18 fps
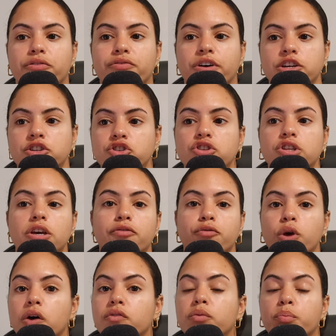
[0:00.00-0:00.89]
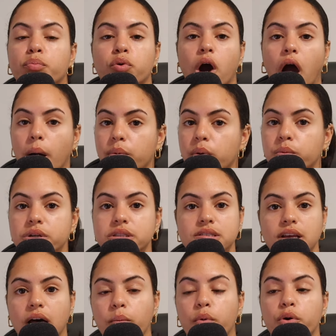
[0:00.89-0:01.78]
Eventually, if you have a problem
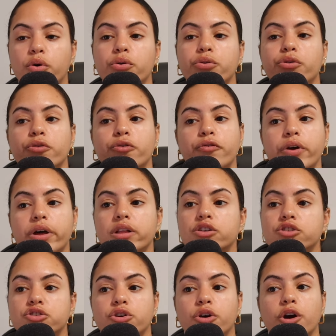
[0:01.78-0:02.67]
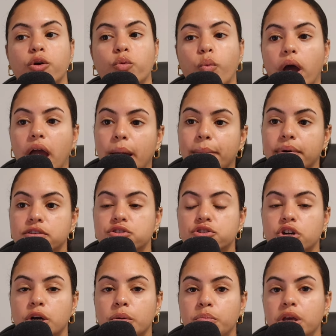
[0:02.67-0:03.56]
with someone or you feel a certain way about
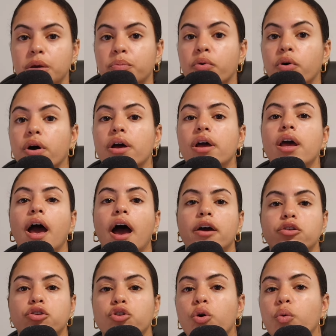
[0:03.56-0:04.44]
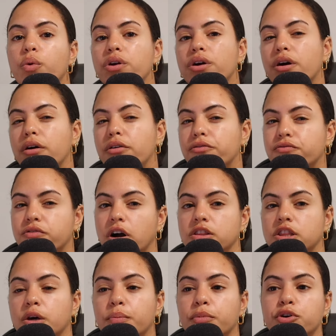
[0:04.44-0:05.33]
certain people and you don't want to
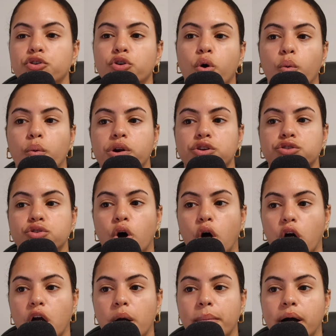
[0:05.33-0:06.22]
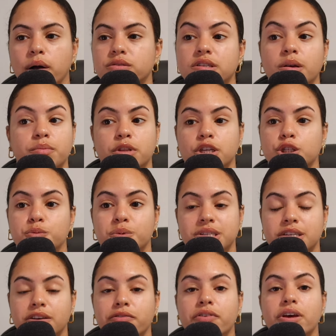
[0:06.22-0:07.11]
confront them or you don't want to talk about something
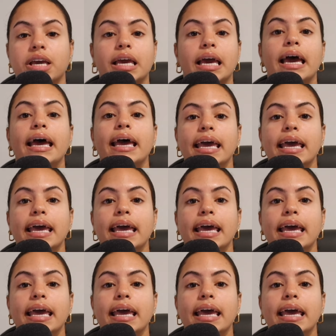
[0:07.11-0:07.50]
specific,